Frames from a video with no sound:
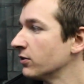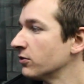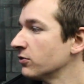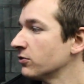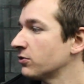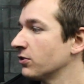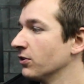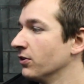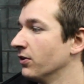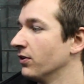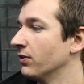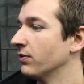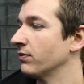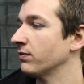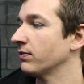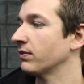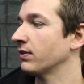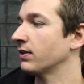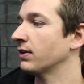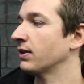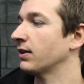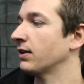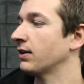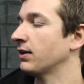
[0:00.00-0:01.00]
So
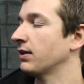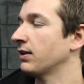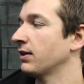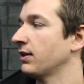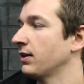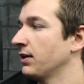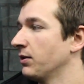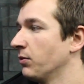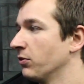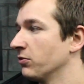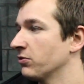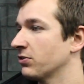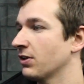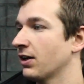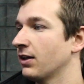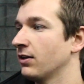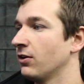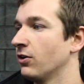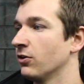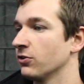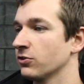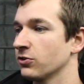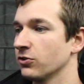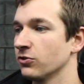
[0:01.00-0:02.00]
he wants that
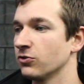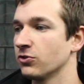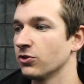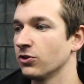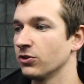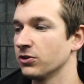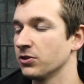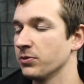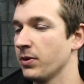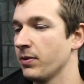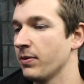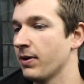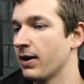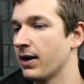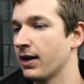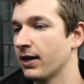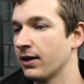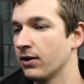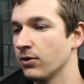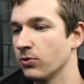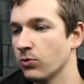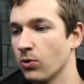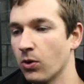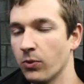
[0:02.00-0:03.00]
launch control to be a bit
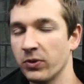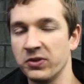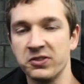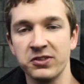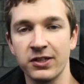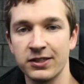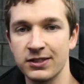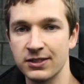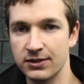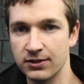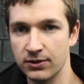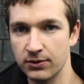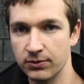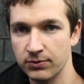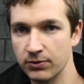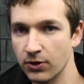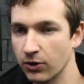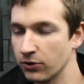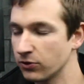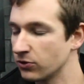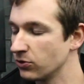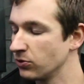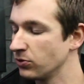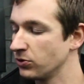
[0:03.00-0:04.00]
higher. What we set it to,
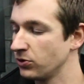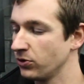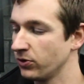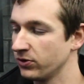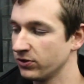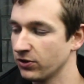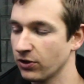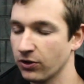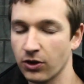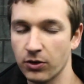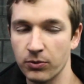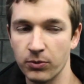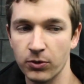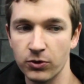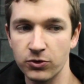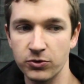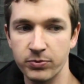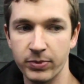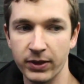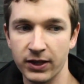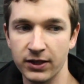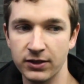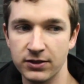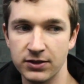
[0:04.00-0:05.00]
not too sure. He's not got
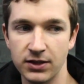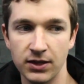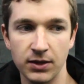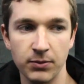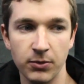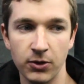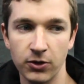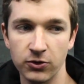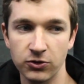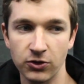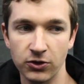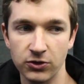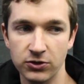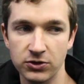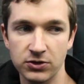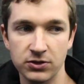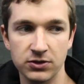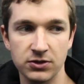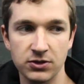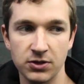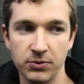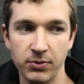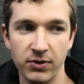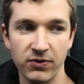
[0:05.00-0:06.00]
much bigger turbo, so
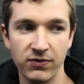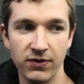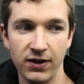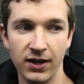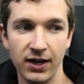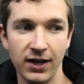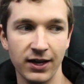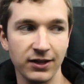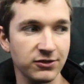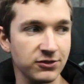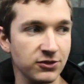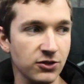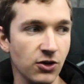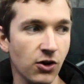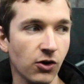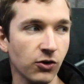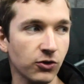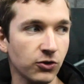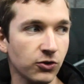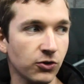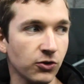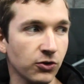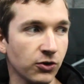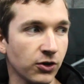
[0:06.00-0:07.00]
to be fair, it's
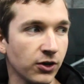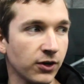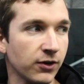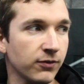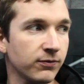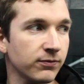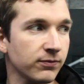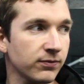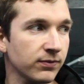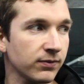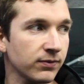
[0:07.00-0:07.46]
not gonna